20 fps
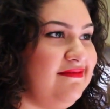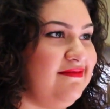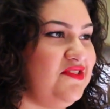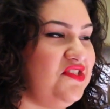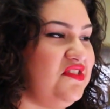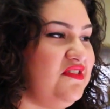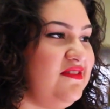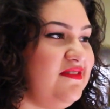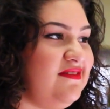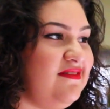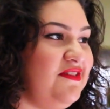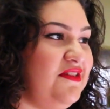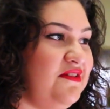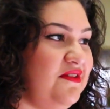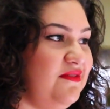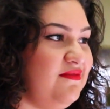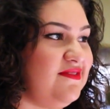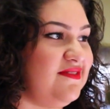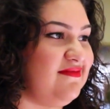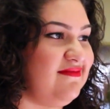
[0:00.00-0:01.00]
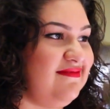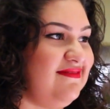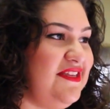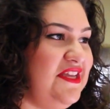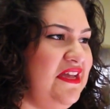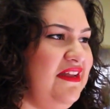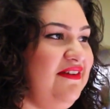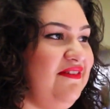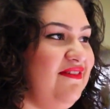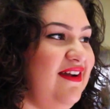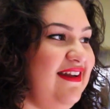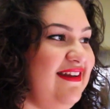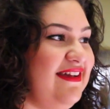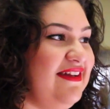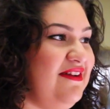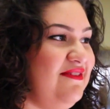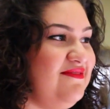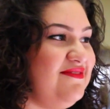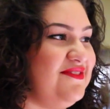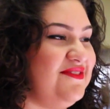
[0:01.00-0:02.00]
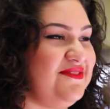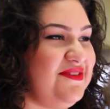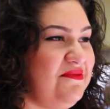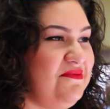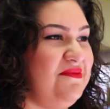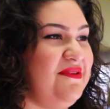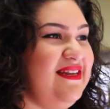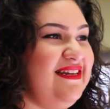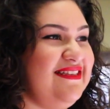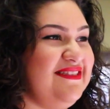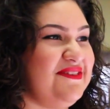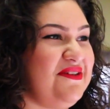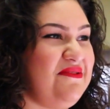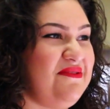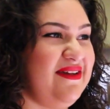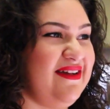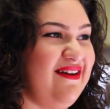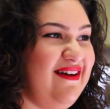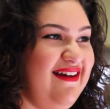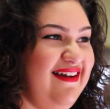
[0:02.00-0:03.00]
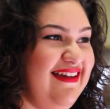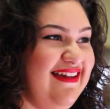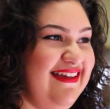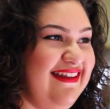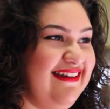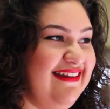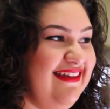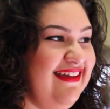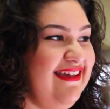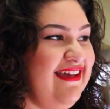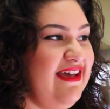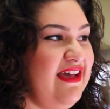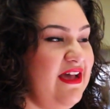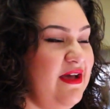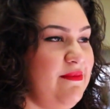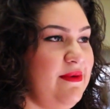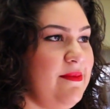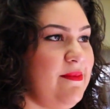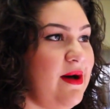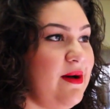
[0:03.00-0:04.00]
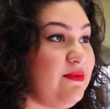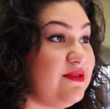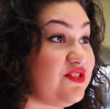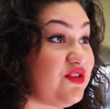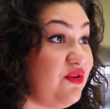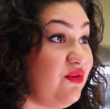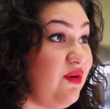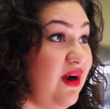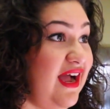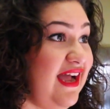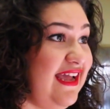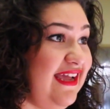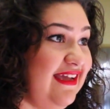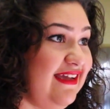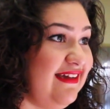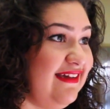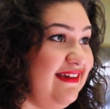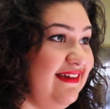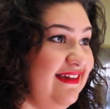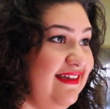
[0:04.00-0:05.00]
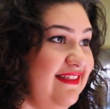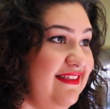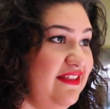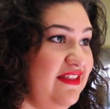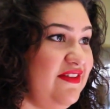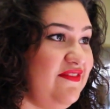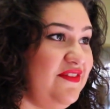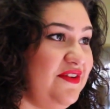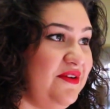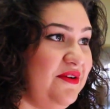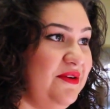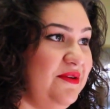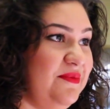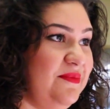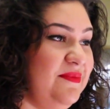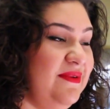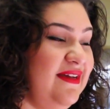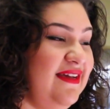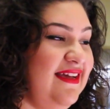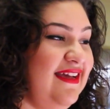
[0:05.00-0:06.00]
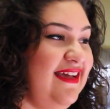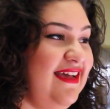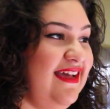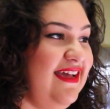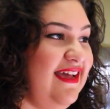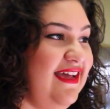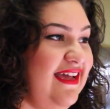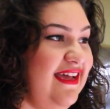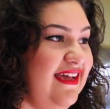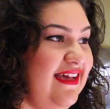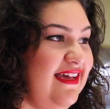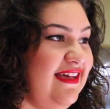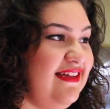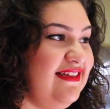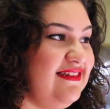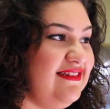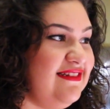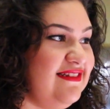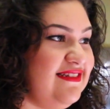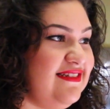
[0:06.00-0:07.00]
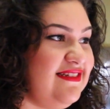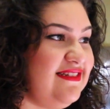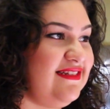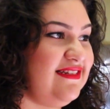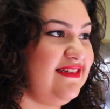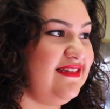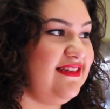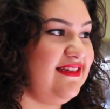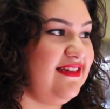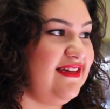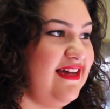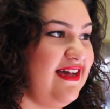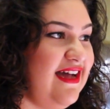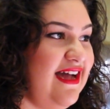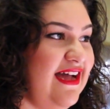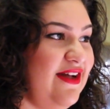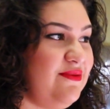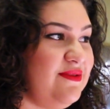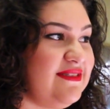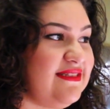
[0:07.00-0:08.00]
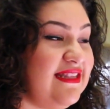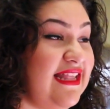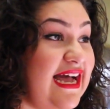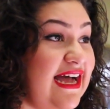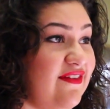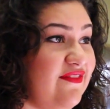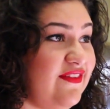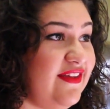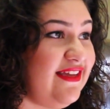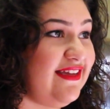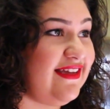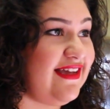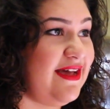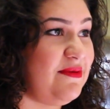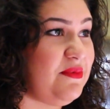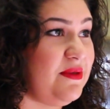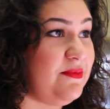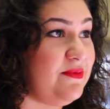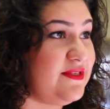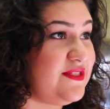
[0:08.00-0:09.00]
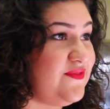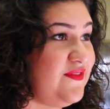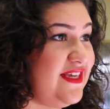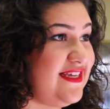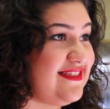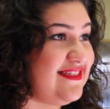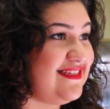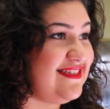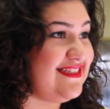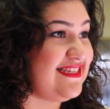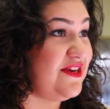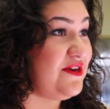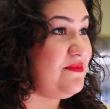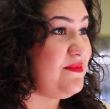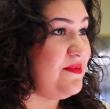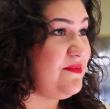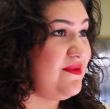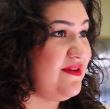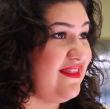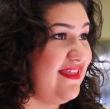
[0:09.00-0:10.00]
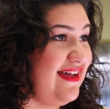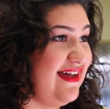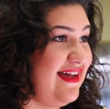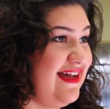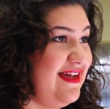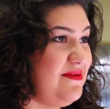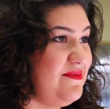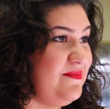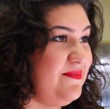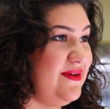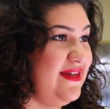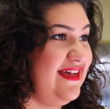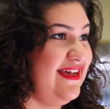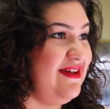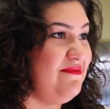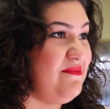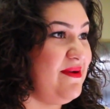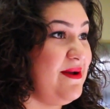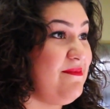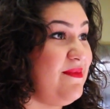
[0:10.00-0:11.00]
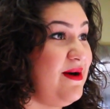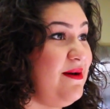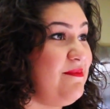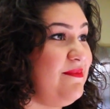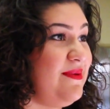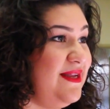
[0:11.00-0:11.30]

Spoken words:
just getting ready, and I was just like, what is going on? And my mom was crying in the living room, and I was laughing at people's faces. I remember that. But my mom